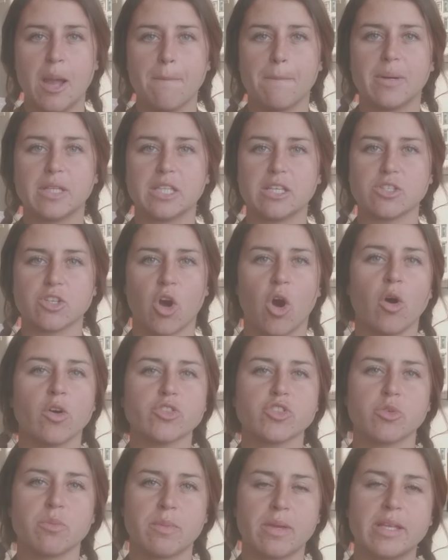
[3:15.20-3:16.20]
but this
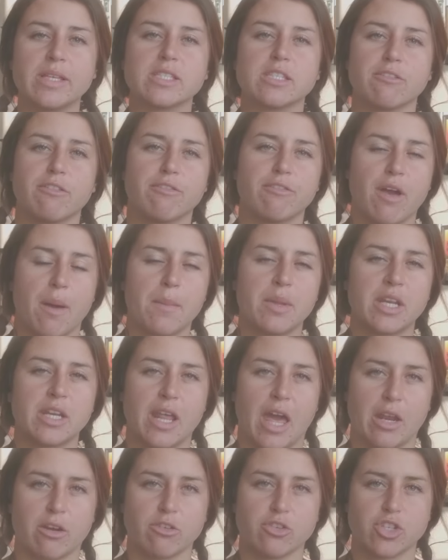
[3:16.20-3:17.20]
also means the feminine
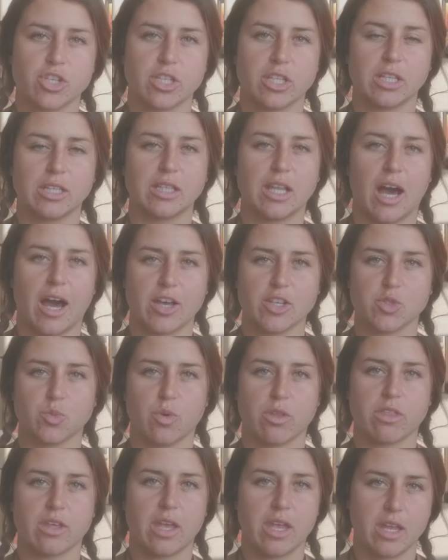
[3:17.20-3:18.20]
energy that lies
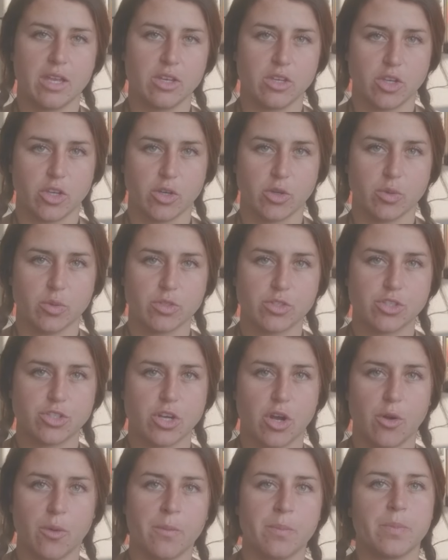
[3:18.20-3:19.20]
within you.
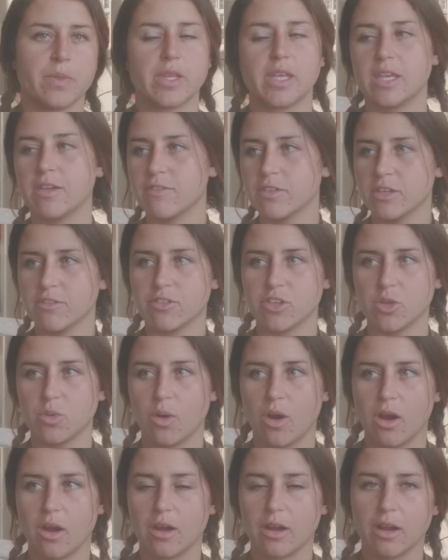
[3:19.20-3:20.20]
So even if
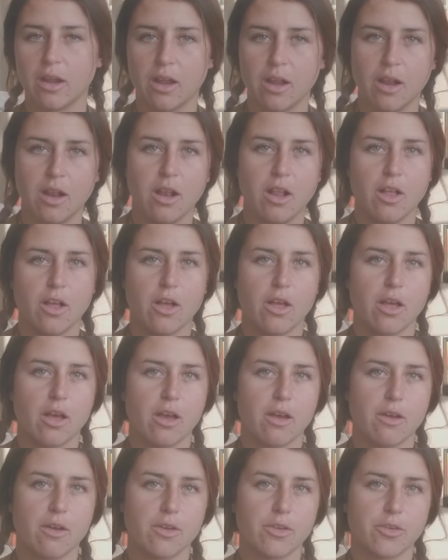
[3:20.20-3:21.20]

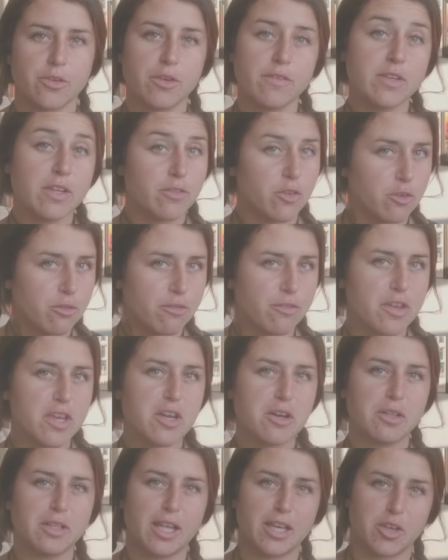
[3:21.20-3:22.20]
you
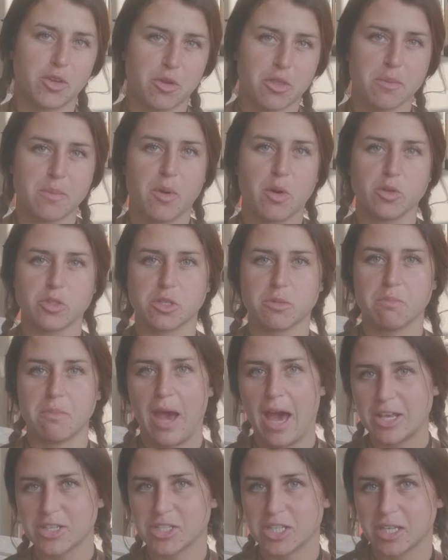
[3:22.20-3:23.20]
feel like you're the most
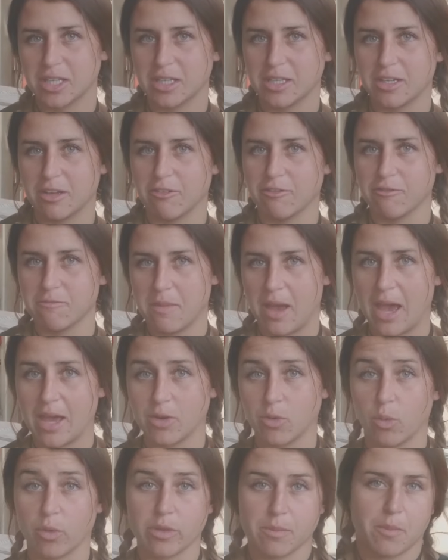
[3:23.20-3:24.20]
masculine of men
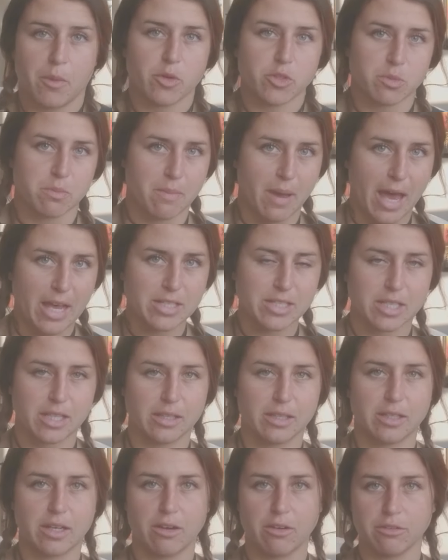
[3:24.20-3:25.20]
or the most
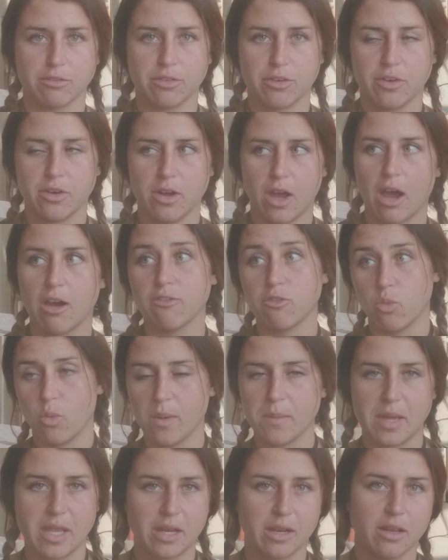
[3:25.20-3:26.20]
masculine of
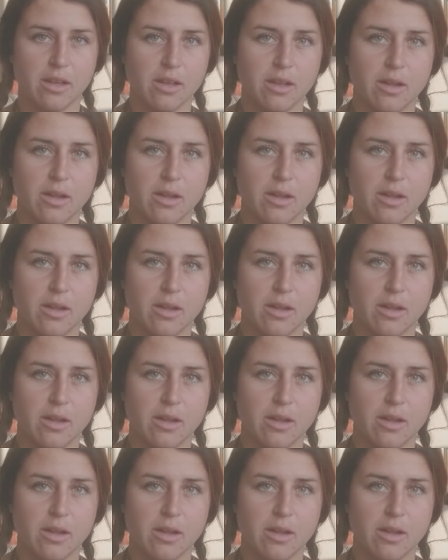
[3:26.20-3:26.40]
women,